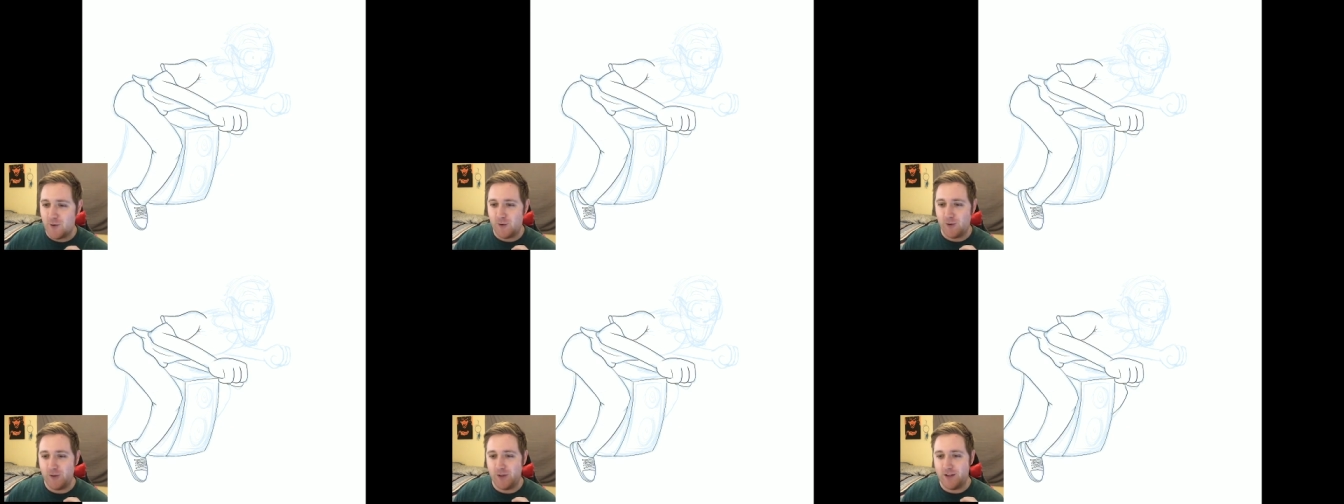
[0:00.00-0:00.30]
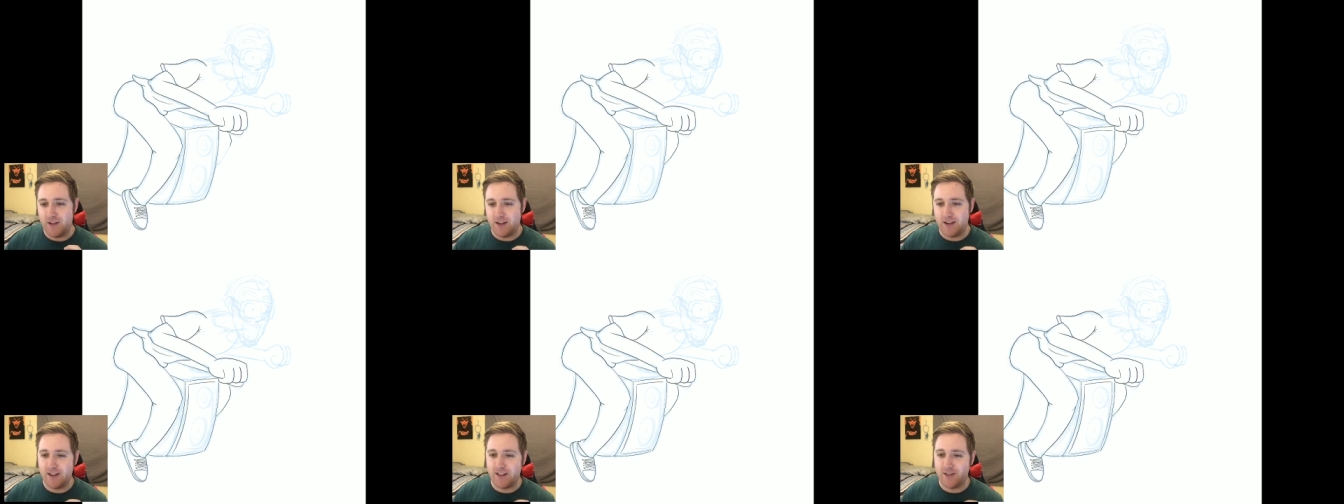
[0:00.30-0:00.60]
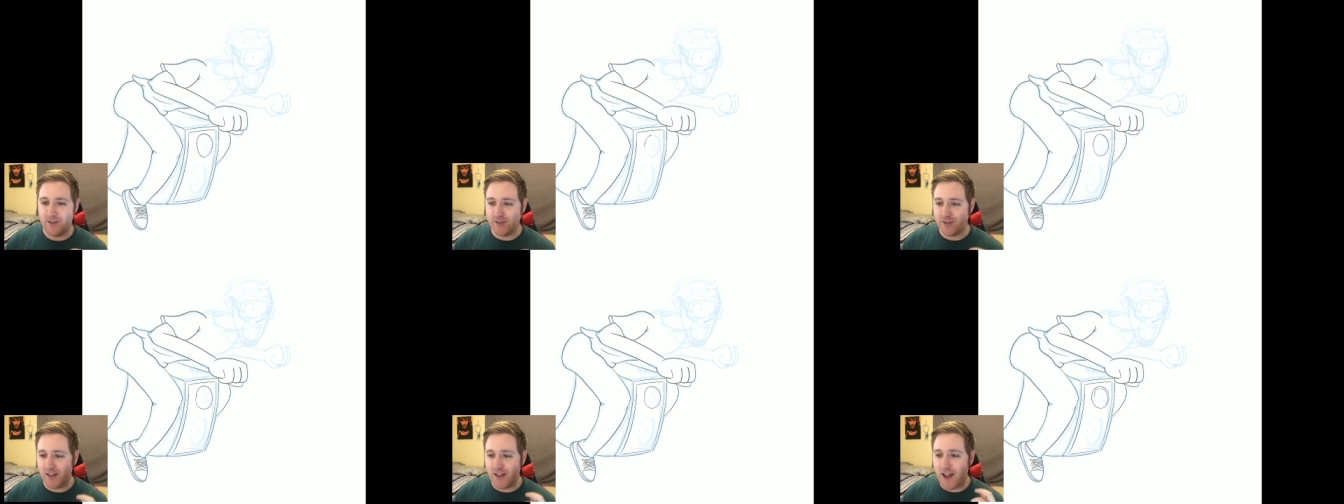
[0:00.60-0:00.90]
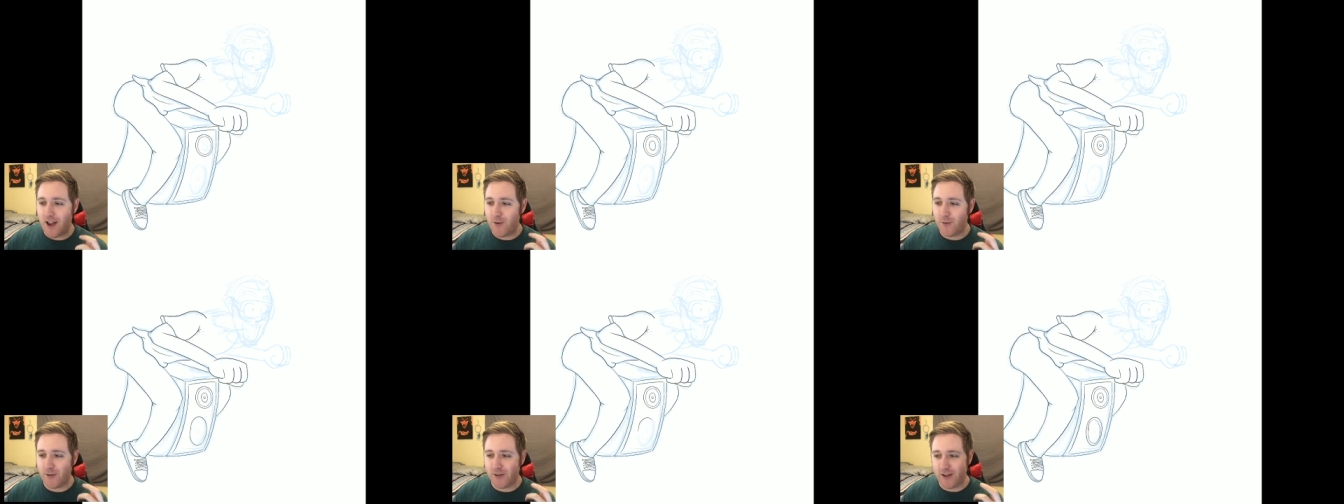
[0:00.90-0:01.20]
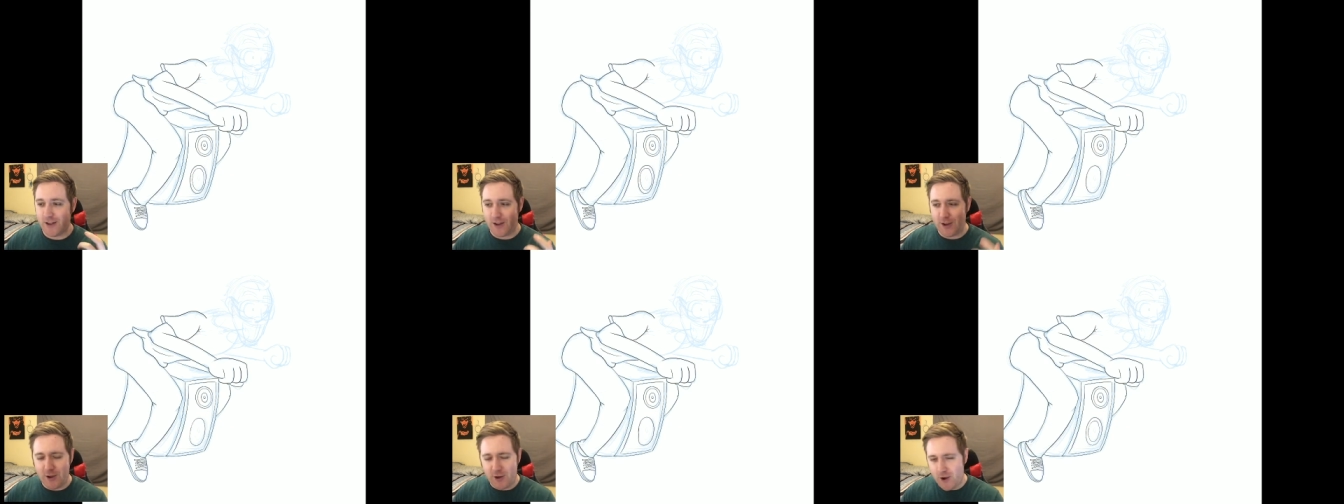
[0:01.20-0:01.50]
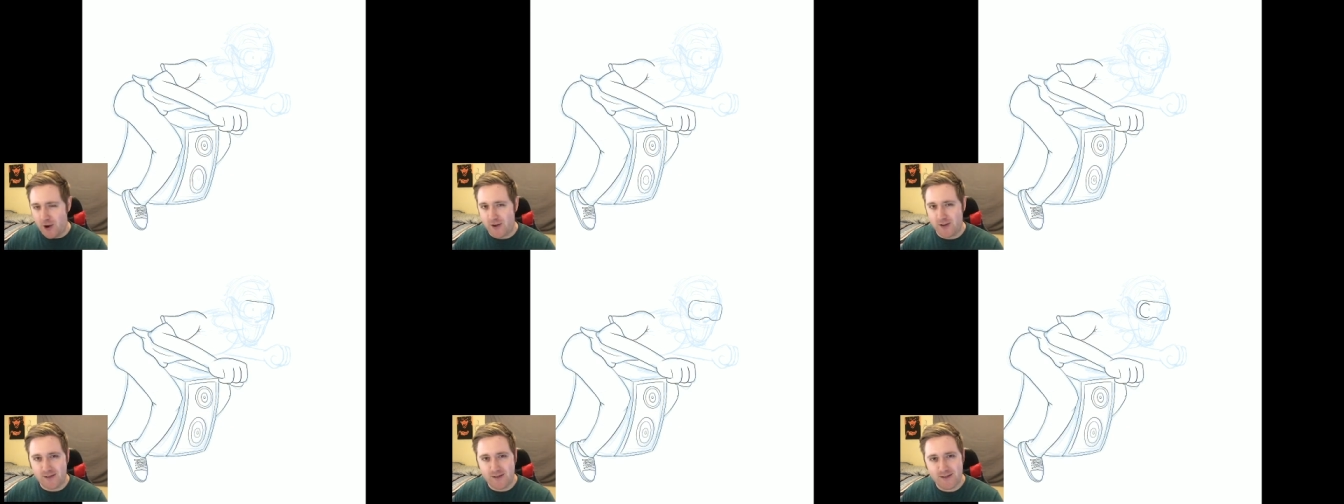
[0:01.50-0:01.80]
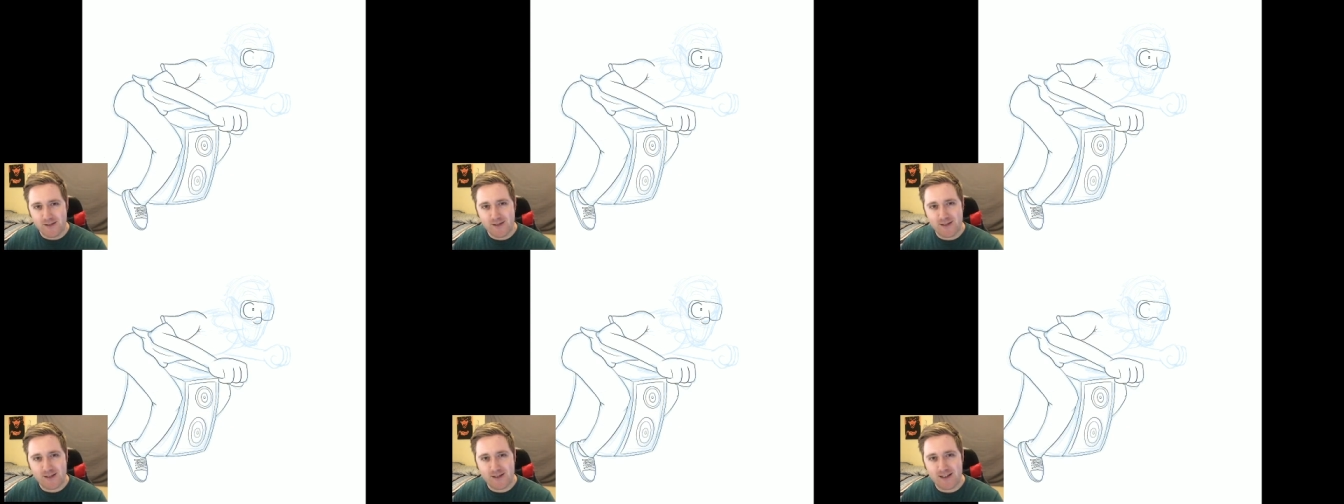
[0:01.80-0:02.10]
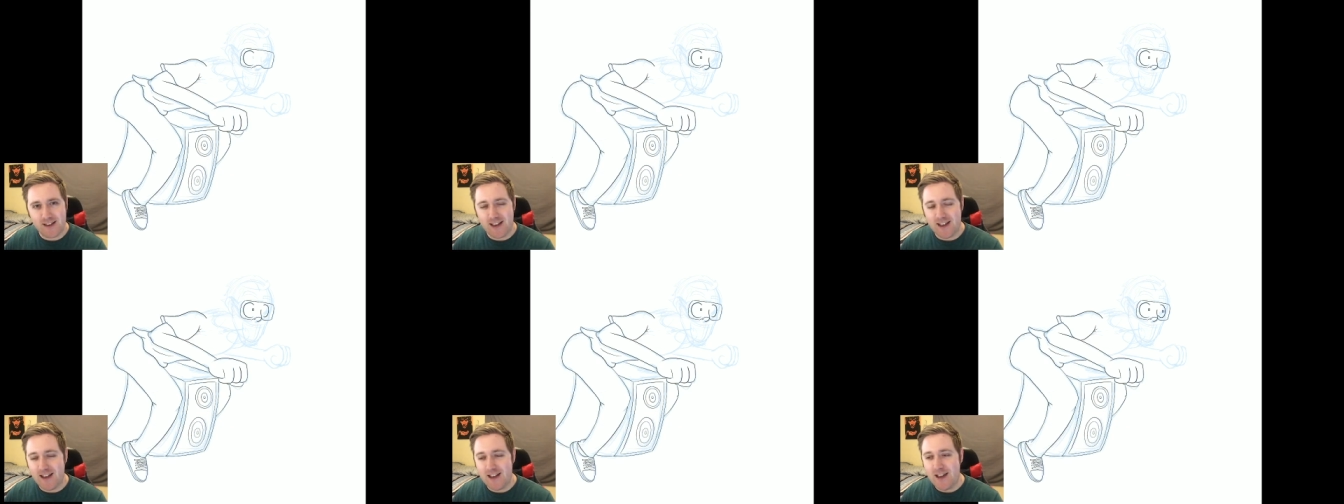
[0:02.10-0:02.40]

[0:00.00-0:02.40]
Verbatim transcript: or like there's a lot with like guns.